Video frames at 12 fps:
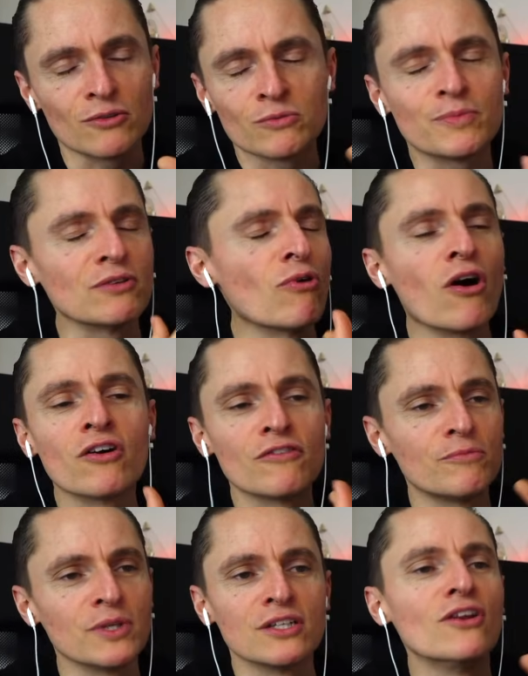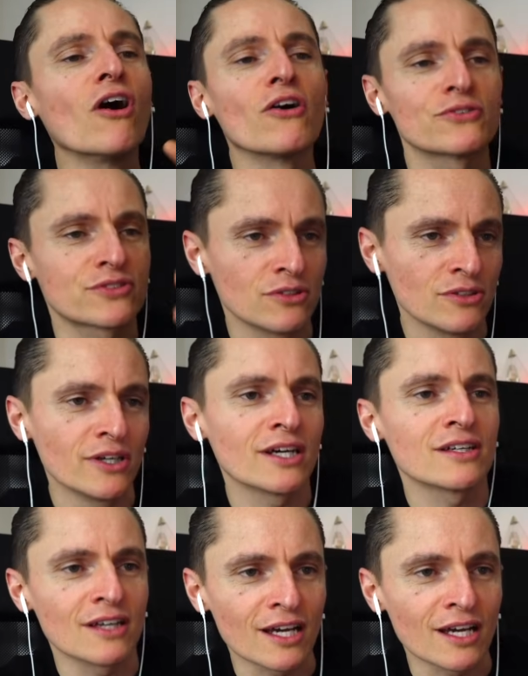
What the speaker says: would be wrong of me not to